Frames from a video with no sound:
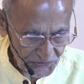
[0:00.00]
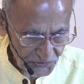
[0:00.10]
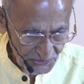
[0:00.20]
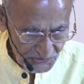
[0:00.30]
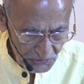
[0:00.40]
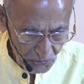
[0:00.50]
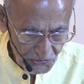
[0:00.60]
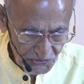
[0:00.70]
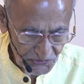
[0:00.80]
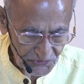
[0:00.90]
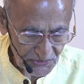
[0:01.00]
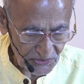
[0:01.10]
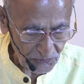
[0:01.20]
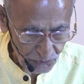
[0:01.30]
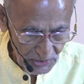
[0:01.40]
that such a
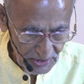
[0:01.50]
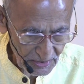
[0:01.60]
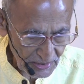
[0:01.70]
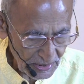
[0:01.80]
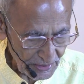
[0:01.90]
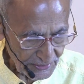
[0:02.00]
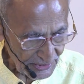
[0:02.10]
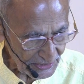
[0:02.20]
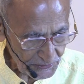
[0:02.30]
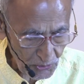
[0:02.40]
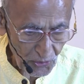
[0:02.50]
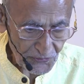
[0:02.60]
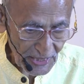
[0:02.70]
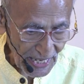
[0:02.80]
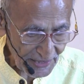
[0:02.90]
consciousness and will need
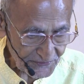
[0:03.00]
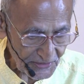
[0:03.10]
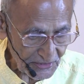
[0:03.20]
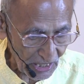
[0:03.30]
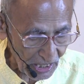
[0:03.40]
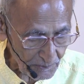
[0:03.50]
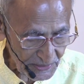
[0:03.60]
not act in